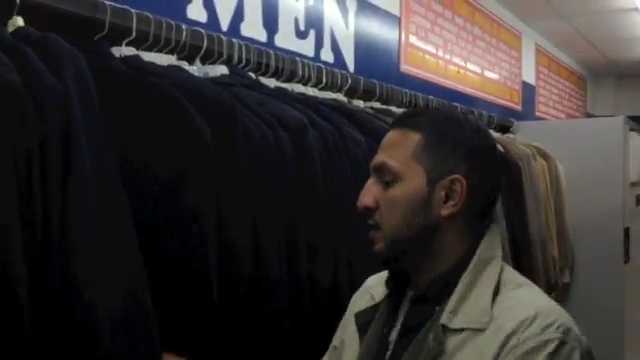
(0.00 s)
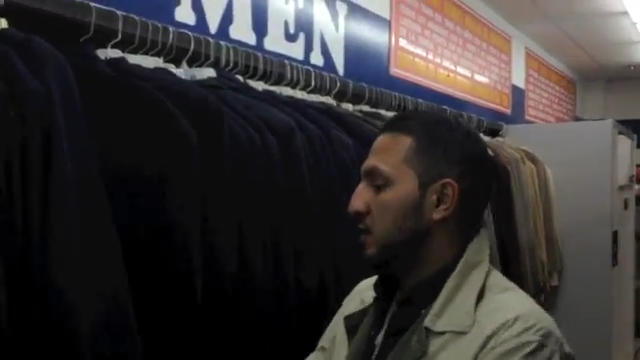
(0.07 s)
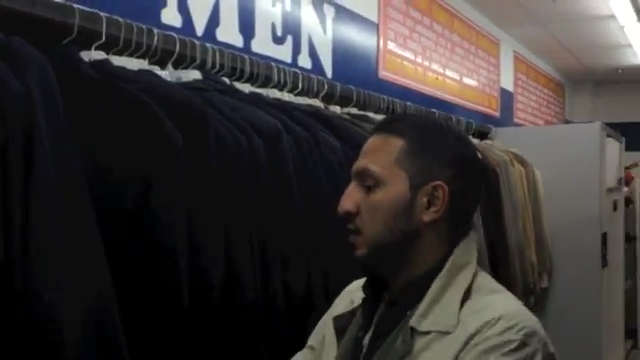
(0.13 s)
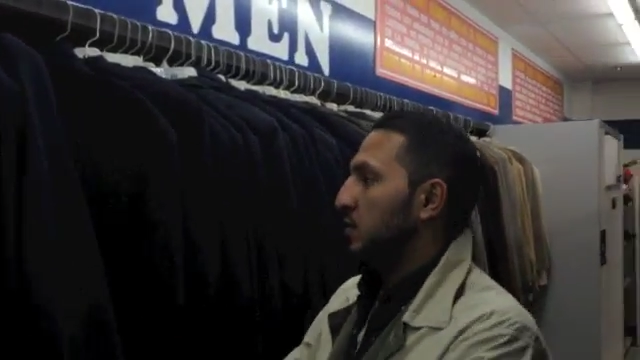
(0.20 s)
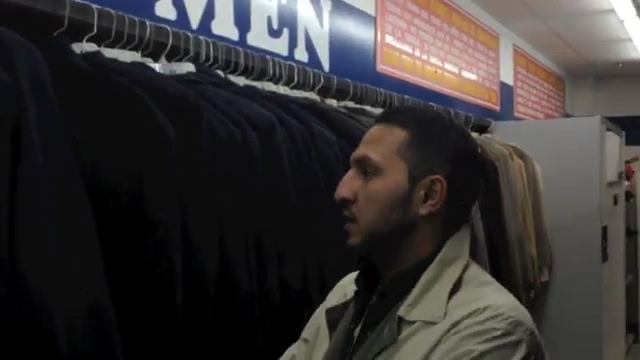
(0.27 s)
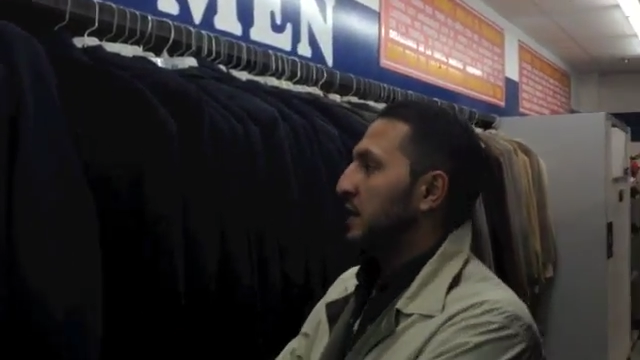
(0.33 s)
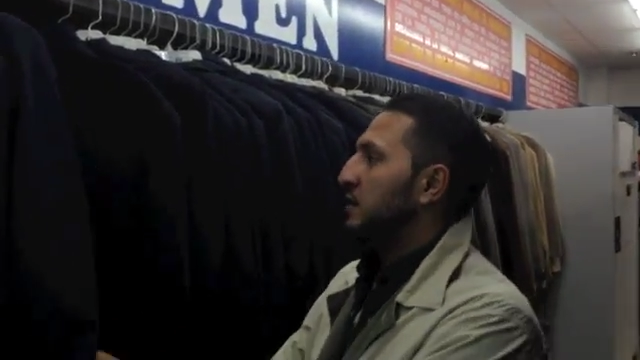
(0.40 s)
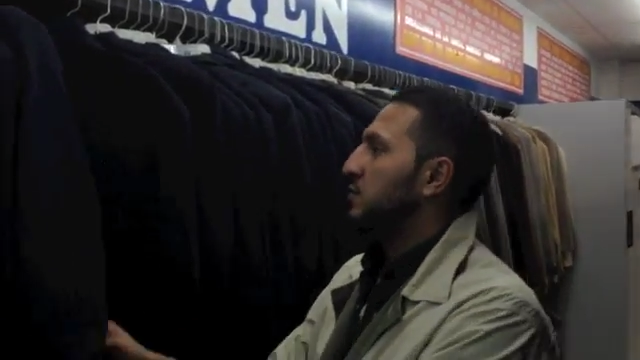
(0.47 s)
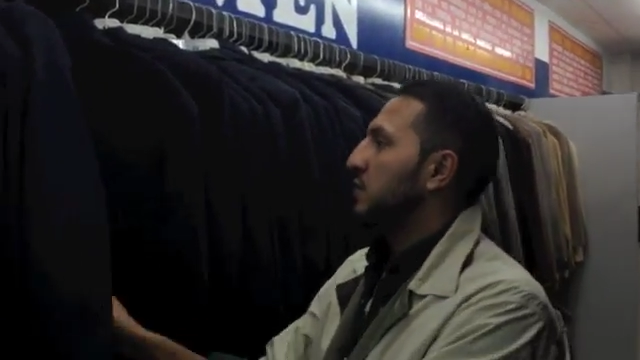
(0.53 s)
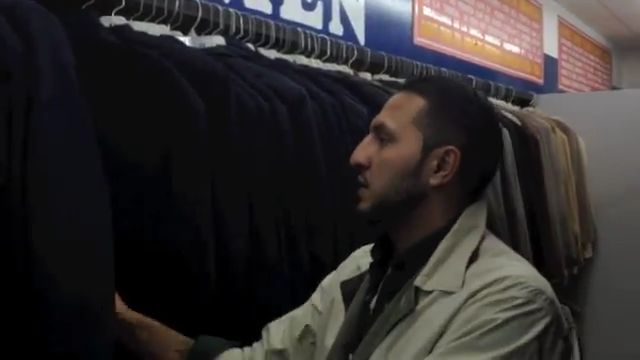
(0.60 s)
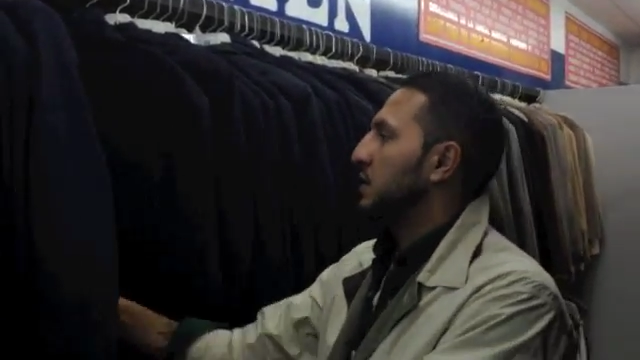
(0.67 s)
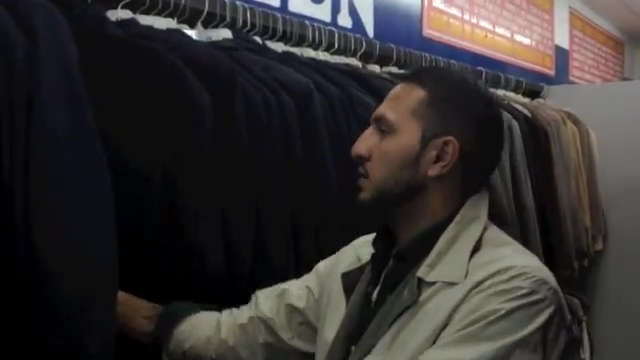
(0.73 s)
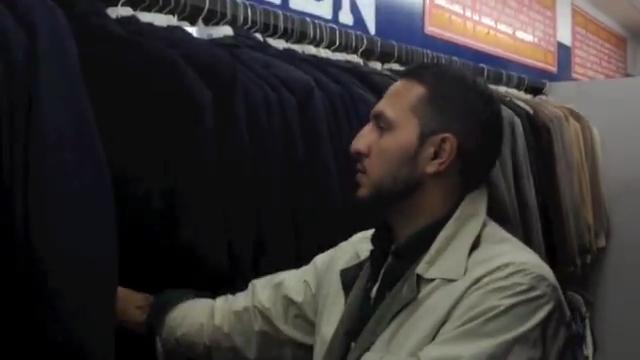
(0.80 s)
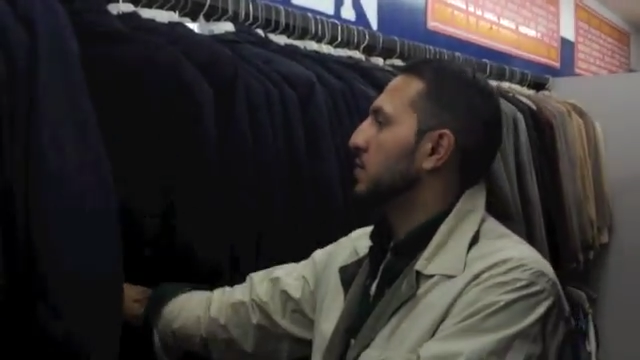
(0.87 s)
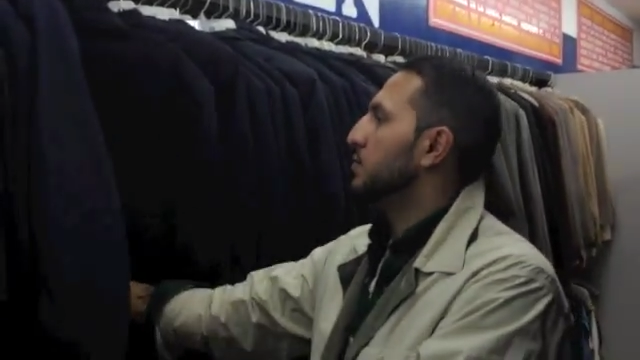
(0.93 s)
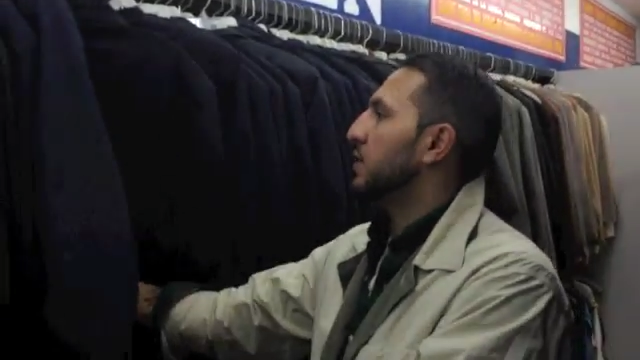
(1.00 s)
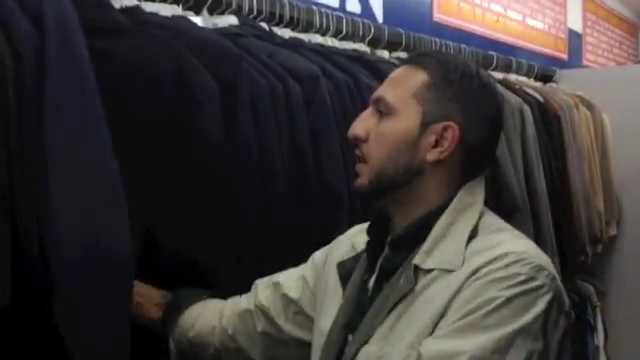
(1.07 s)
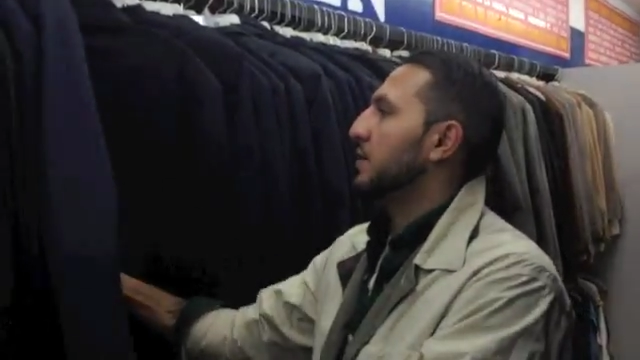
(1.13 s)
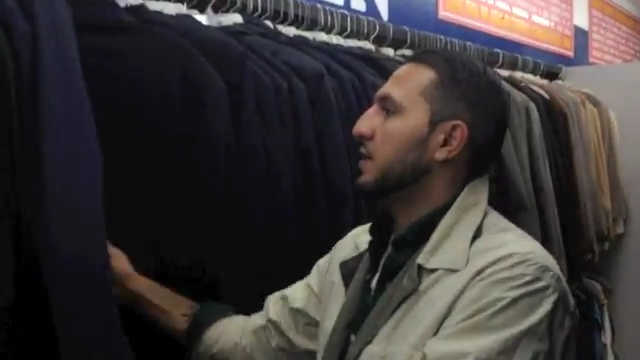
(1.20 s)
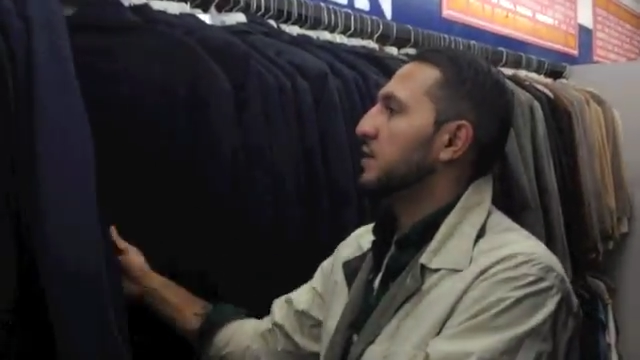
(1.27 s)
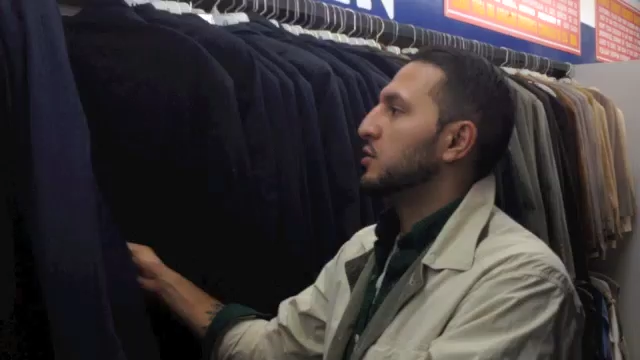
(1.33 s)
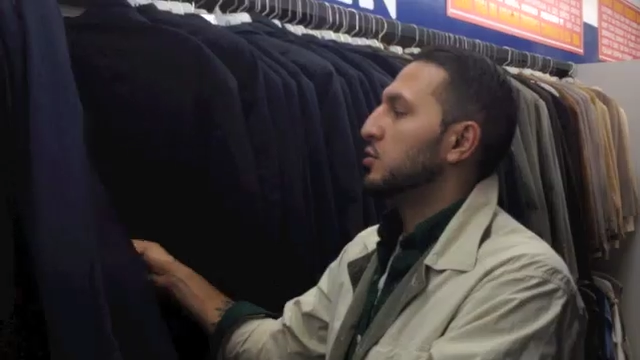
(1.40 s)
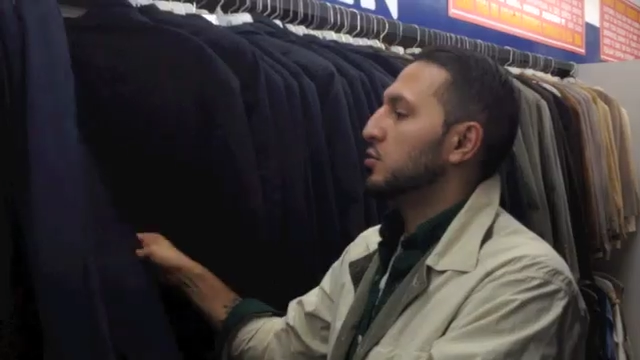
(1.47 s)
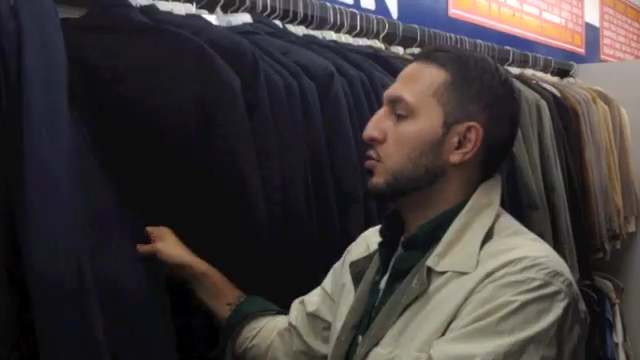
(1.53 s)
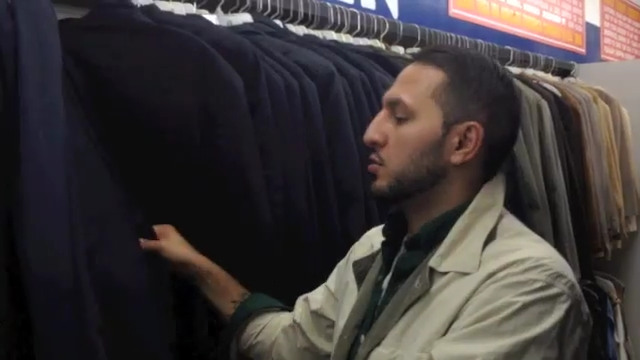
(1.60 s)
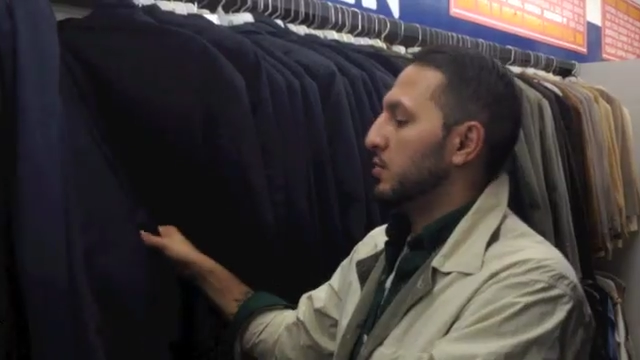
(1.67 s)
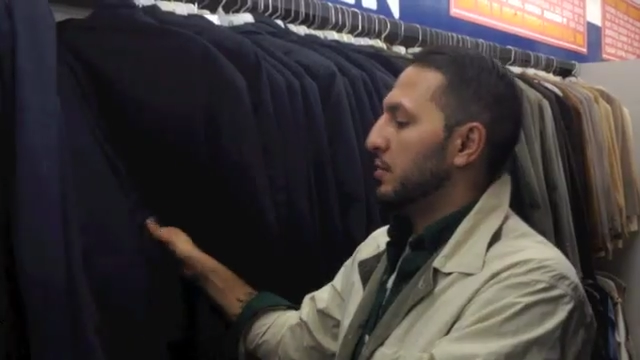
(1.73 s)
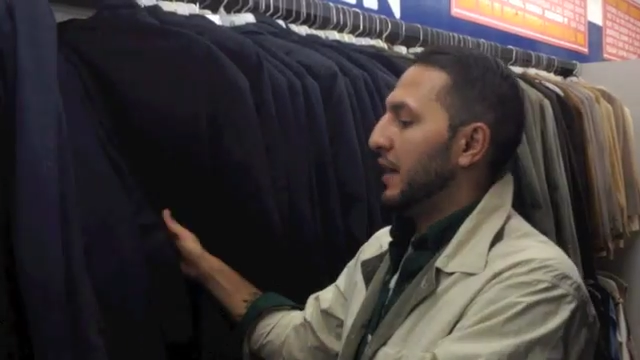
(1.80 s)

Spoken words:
So that's really probably the 2